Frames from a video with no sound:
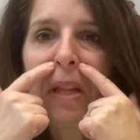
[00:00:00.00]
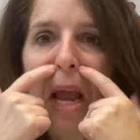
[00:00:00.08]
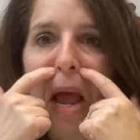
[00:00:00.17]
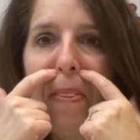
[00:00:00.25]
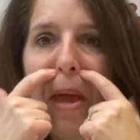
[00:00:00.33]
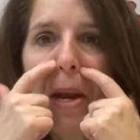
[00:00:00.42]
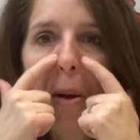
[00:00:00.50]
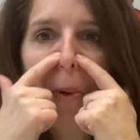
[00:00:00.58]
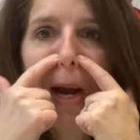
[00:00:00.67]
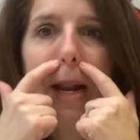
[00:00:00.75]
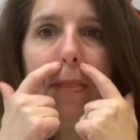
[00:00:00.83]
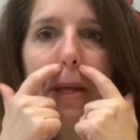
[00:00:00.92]
And then
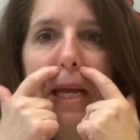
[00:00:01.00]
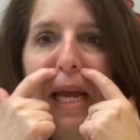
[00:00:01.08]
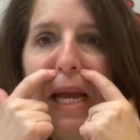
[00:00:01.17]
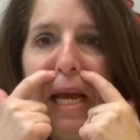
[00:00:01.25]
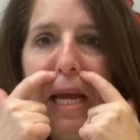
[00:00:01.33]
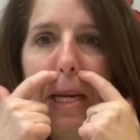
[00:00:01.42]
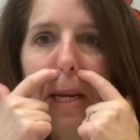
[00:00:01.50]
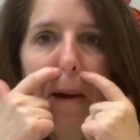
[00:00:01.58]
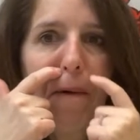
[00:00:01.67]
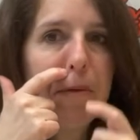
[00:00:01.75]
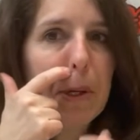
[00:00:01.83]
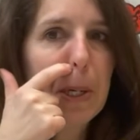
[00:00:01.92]
right at the end
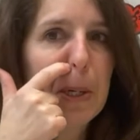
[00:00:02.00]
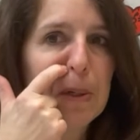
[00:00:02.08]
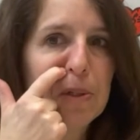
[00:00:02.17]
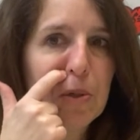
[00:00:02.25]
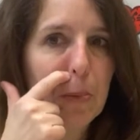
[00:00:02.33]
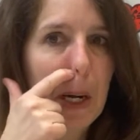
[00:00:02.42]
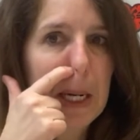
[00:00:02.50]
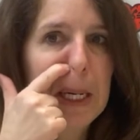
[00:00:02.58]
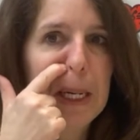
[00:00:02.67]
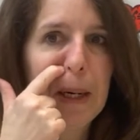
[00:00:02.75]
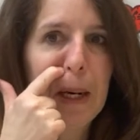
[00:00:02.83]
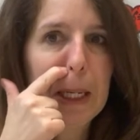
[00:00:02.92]
of the nose, right
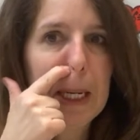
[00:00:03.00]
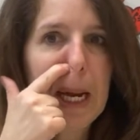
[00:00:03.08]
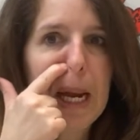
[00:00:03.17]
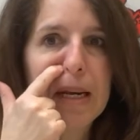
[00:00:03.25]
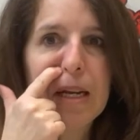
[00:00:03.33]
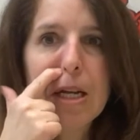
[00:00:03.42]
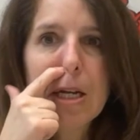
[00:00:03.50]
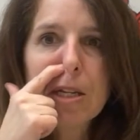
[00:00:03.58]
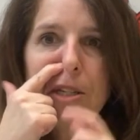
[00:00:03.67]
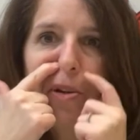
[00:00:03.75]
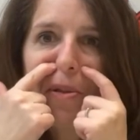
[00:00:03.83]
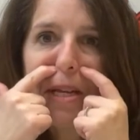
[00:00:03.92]
here, again,
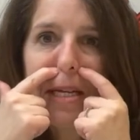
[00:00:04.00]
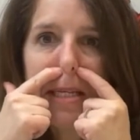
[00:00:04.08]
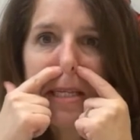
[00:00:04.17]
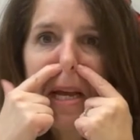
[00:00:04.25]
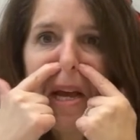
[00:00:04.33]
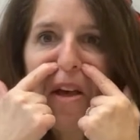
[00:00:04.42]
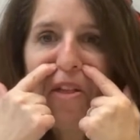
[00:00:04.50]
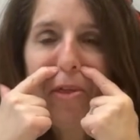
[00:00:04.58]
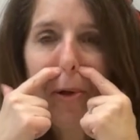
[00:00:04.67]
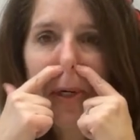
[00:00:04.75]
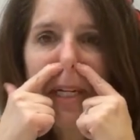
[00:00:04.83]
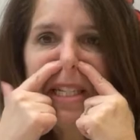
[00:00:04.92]
do these
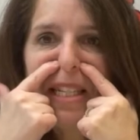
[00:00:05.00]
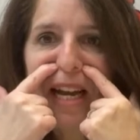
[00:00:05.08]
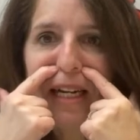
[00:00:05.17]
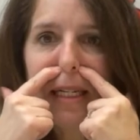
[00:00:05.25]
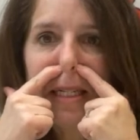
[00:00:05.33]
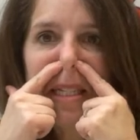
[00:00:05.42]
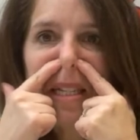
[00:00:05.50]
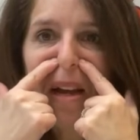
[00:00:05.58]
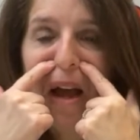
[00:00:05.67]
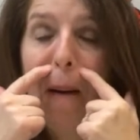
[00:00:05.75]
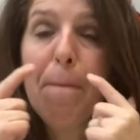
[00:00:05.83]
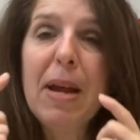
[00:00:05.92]
30 seconds.
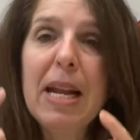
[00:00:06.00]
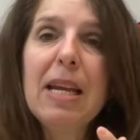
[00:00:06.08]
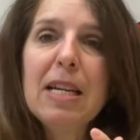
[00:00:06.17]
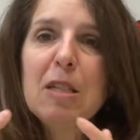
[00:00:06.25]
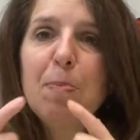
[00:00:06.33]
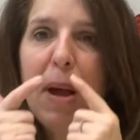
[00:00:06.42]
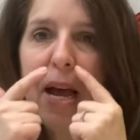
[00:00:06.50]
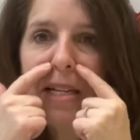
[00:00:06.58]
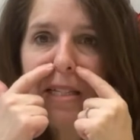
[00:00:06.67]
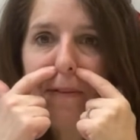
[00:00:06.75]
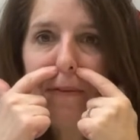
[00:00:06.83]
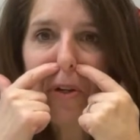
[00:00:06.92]
A minute is
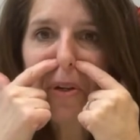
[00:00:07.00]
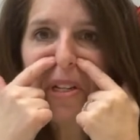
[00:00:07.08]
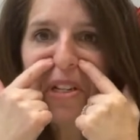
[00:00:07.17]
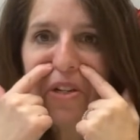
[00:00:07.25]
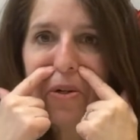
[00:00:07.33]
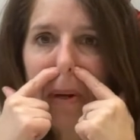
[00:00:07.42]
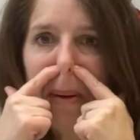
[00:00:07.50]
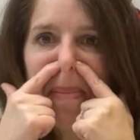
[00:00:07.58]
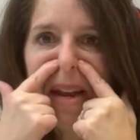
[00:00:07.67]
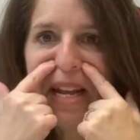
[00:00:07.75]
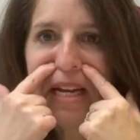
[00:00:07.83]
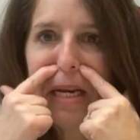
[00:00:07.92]
best if you can do a
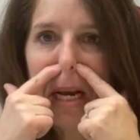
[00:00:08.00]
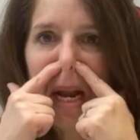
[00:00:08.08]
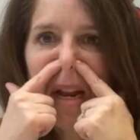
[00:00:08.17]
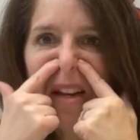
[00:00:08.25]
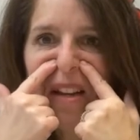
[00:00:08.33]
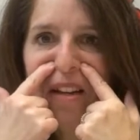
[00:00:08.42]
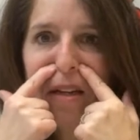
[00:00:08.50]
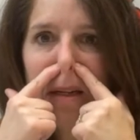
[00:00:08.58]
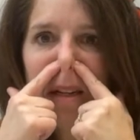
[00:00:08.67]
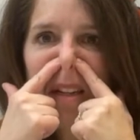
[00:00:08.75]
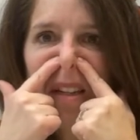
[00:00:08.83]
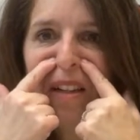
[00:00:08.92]
minute.
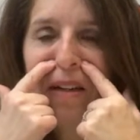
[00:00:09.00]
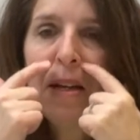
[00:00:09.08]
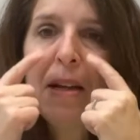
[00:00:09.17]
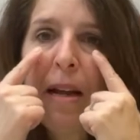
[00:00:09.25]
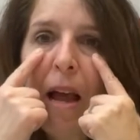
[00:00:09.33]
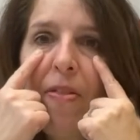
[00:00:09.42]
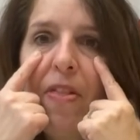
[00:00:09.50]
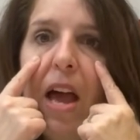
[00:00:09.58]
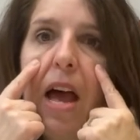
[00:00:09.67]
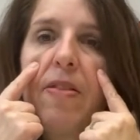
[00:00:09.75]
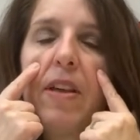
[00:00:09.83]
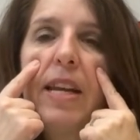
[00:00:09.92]
And
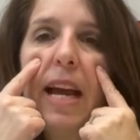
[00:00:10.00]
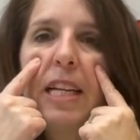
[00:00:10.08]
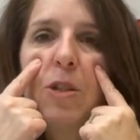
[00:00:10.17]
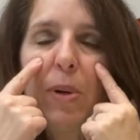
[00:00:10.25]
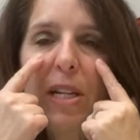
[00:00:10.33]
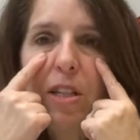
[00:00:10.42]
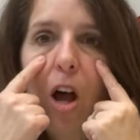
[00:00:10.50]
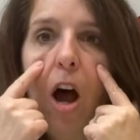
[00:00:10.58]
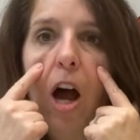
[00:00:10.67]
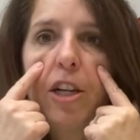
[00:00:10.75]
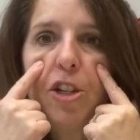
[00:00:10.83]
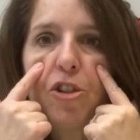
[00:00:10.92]
then the next one is
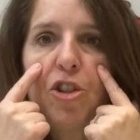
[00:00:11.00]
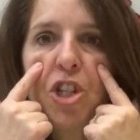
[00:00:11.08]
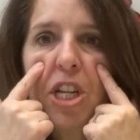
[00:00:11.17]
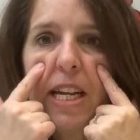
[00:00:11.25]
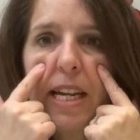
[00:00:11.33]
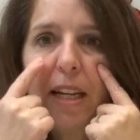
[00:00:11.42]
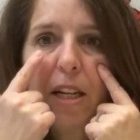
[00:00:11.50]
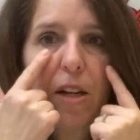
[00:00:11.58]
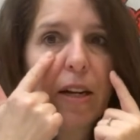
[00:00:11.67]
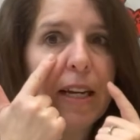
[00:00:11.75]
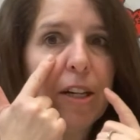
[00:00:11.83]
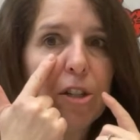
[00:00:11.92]
on your cheek.
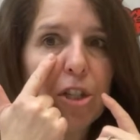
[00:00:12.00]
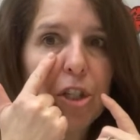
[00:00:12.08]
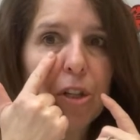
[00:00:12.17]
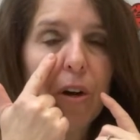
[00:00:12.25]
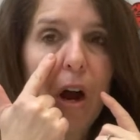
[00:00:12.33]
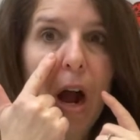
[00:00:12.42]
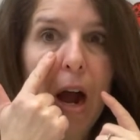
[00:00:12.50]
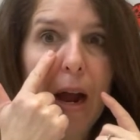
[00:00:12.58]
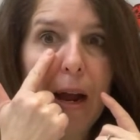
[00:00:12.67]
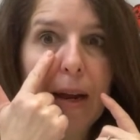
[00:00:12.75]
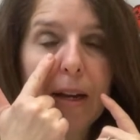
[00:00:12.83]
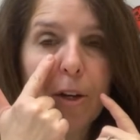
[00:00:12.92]
Here's your
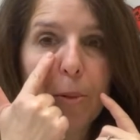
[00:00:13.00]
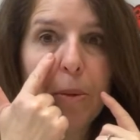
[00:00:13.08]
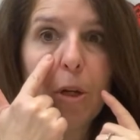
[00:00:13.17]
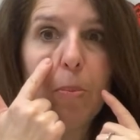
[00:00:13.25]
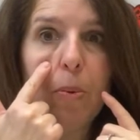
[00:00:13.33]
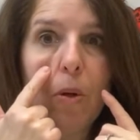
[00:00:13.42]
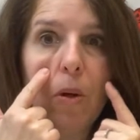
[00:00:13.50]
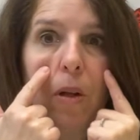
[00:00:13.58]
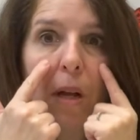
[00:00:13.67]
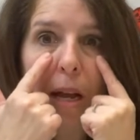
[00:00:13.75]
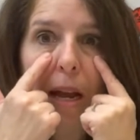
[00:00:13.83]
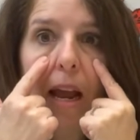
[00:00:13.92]
eye, your pupil,
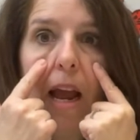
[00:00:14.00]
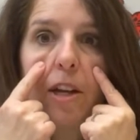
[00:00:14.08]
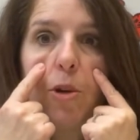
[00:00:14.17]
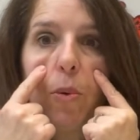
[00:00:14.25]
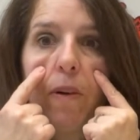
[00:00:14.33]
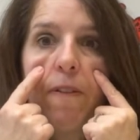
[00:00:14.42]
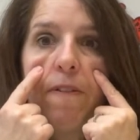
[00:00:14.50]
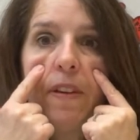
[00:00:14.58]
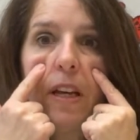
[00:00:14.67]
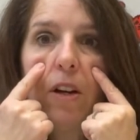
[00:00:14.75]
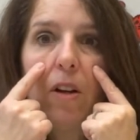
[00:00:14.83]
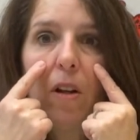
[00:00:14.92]
and you will
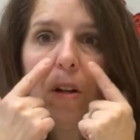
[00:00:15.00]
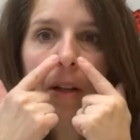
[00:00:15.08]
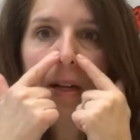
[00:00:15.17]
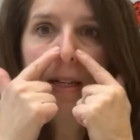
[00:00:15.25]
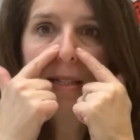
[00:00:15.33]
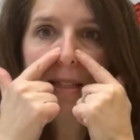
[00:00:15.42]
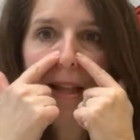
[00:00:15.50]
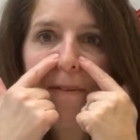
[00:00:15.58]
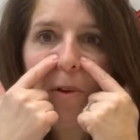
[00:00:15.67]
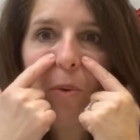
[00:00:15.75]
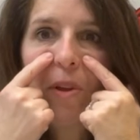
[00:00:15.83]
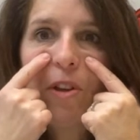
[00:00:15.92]
feel it's
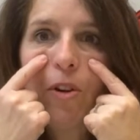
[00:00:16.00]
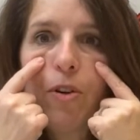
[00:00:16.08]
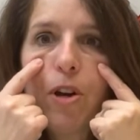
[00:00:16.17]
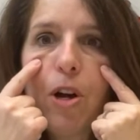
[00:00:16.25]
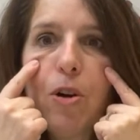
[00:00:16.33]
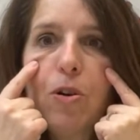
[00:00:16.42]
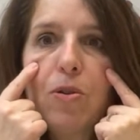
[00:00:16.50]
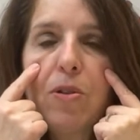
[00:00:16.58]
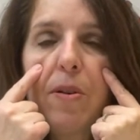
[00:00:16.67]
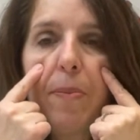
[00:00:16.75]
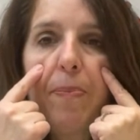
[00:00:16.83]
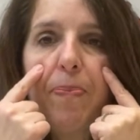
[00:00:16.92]
level with your
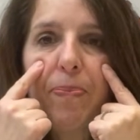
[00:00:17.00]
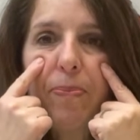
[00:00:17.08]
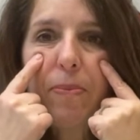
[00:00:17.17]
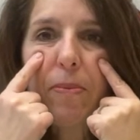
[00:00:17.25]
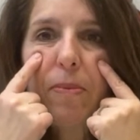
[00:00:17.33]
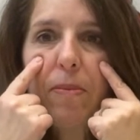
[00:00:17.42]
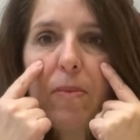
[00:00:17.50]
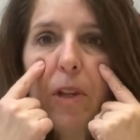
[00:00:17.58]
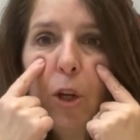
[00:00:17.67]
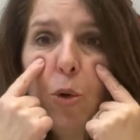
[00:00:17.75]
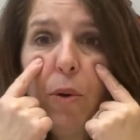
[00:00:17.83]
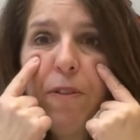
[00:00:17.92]
nose.
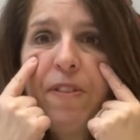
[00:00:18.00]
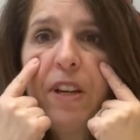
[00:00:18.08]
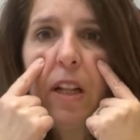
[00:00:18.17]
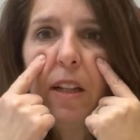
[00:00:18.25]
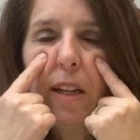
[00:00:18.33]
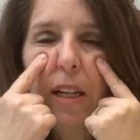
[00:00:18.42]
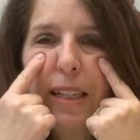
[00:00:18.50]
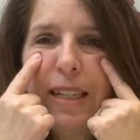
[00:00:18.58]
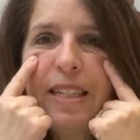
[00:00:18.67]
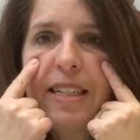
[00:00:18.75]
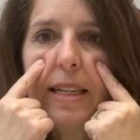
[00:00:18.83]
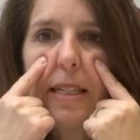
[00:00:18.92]
You will feel a little
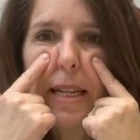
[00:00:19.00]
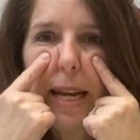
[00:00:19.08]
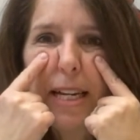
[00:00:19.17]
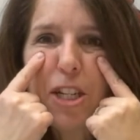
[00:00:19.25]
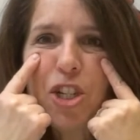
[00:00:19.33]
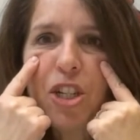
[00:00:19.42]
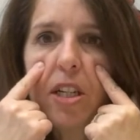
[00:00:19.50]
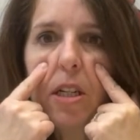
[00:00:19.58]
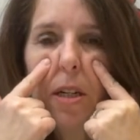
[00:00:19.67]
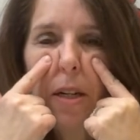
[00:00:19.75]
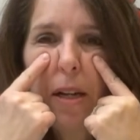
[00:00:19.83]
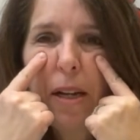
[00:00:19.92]
indentation,
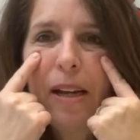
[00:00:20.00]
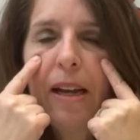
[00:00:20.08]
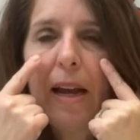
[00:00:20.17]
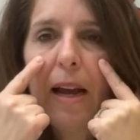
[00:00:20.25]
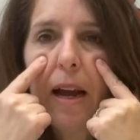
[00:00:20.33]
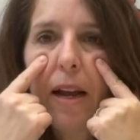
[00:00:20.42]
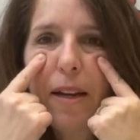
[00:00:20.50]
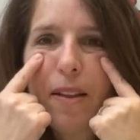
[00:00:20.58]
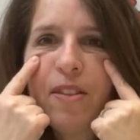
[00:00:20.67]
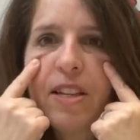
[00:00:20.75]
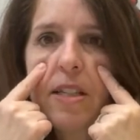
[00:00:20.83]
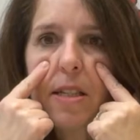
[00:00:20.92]
and
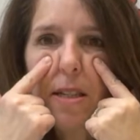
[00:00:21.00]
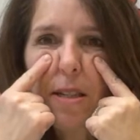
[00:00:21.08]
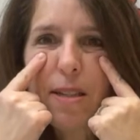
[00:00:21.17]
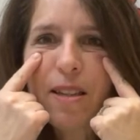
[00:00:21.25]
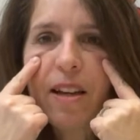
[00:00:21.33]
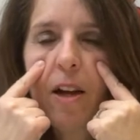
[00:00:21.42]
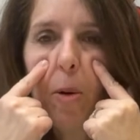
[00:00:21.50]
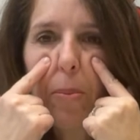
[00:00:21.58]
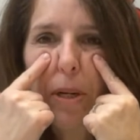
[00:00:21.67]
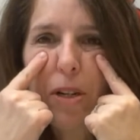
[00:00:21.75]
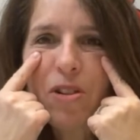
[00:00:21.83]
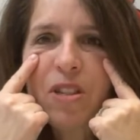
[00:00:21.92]
this is
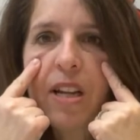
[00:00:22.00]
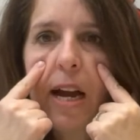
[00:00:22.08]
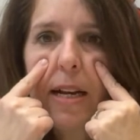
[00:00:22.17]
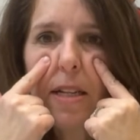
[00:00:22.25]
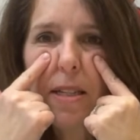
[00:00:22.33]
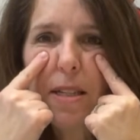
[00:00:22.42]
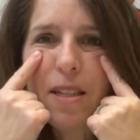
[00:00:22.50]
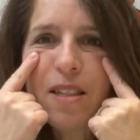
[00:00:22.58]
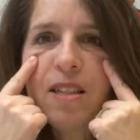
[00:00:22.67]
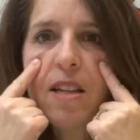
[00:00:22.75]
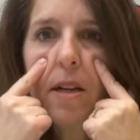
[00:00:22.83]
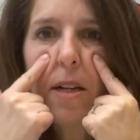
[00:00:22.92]
helping your
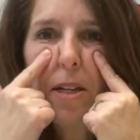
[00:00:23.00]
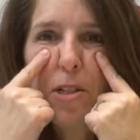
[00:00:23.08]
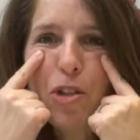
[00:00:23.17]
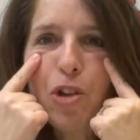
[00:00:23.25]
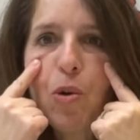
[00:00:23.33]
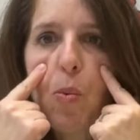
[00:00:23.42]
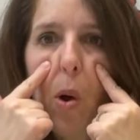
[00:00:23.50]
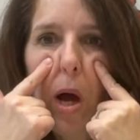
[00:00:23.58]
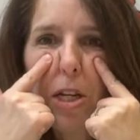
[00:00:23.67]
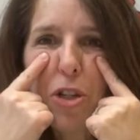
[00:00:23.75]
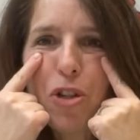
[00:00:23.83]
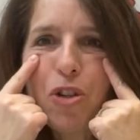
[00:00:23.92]
sinuses. So you
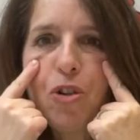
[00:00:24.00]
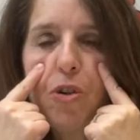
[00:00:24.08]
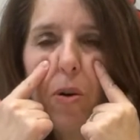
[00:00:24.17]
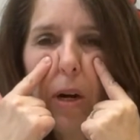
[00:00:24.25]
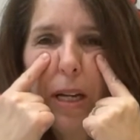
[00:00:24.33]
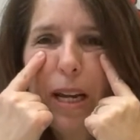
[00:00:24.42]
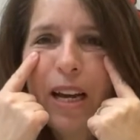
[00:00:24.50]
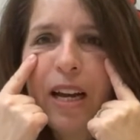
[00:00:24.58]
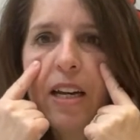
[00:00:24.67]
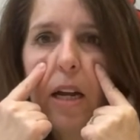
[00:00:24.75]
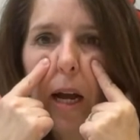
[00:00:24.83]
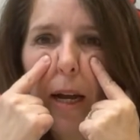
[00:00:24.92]
want to,
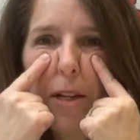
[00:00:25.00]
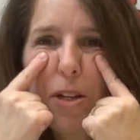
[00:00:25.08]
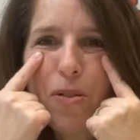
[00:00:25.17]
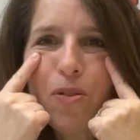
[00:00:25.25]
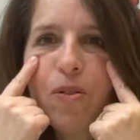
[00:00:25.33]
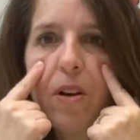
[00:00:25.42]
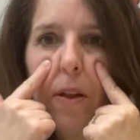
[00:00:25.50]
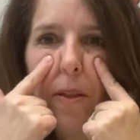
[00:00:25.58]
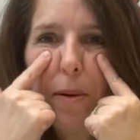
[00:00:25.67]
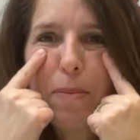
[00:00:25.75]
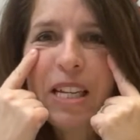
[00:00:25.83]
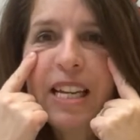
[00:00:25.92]
again, I do
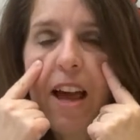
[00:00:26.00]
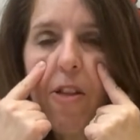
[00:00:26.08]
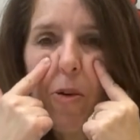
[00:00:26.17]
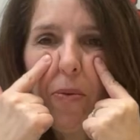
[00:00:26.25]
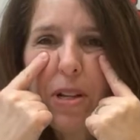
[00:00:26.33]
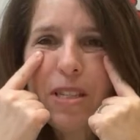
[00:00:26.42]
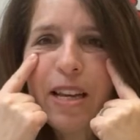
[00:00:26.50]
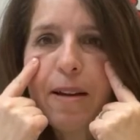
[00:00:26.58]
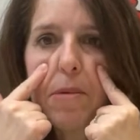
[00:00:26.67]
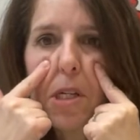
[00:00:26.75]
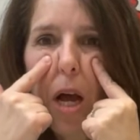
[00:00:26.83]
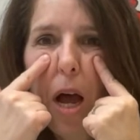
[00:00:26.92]
them together at the
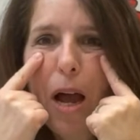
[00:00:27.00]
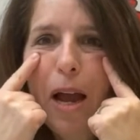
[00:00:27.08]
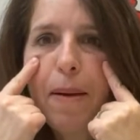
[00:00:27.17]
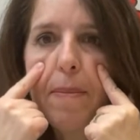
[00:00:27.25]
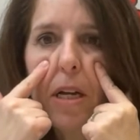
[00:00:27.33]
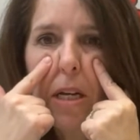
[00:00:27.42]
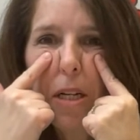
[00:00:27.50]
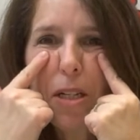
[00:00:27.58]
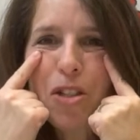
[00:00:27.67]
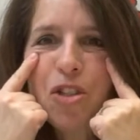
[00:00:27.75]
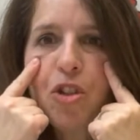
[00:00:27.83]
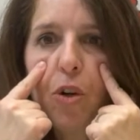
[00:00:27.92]
same time,
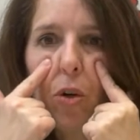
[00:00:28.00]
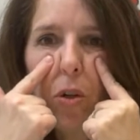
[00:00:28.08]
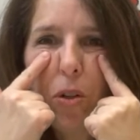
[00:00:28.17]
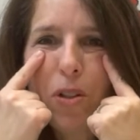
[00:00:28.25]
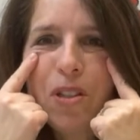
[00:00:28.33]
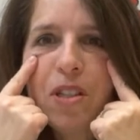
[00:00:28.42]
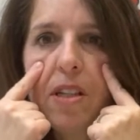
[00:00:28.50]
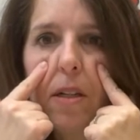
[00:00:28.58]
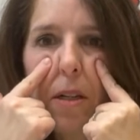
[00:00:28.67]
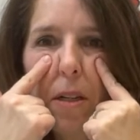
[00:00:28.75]
circles,